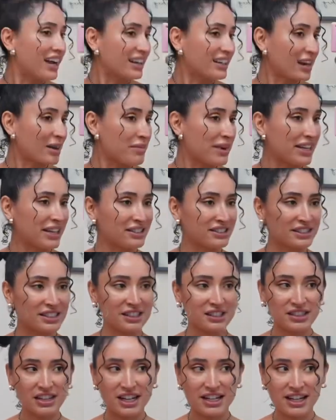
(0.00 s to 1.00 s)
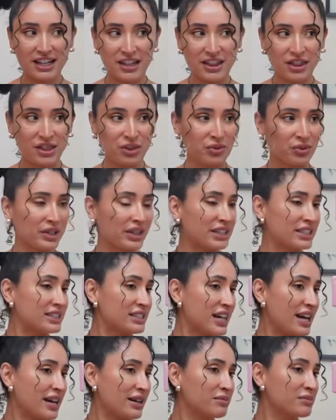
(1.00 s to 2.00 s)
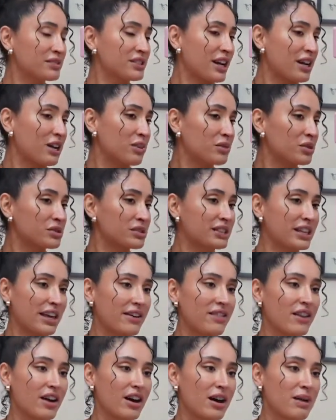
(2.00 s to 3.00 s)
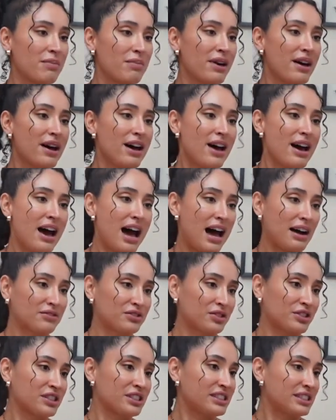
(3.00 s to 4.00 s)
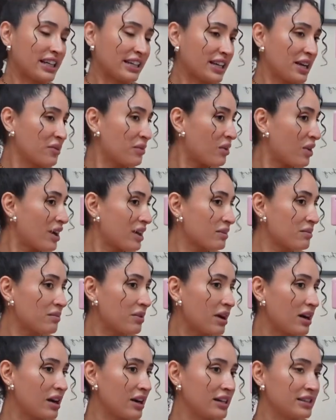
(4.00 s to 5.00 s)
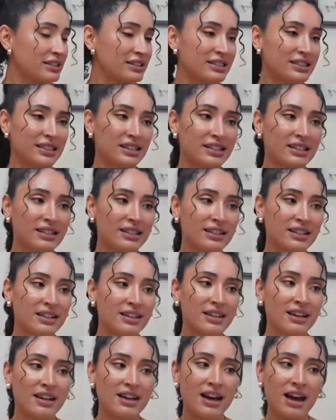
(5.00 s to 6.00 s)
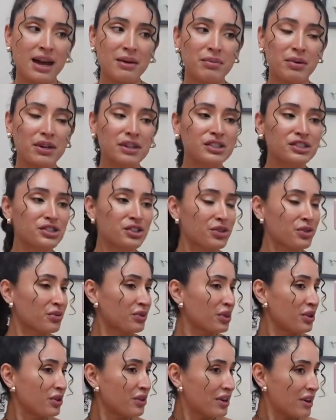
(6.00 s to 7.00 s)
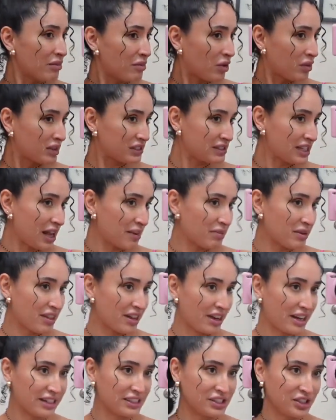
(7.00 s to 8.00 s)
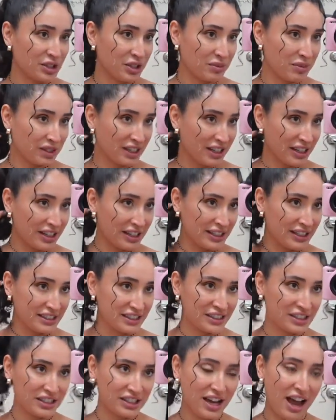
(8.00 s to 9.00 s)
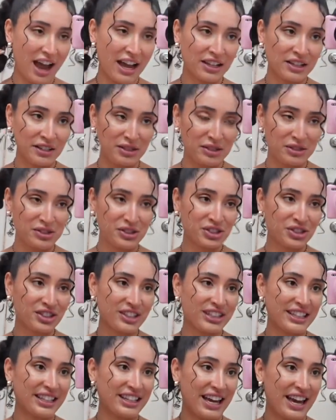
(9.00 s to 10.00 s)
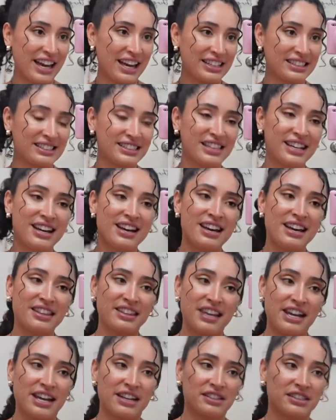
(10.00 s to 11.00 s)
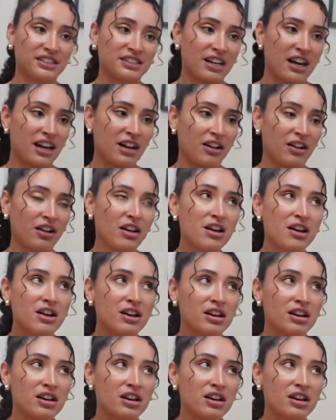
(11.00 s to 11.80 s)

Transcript: I got my hairstyle done in three attempts. I almost gave up after the second one, but I pushed through and I'm always happy that I do because I usually get the hairstyle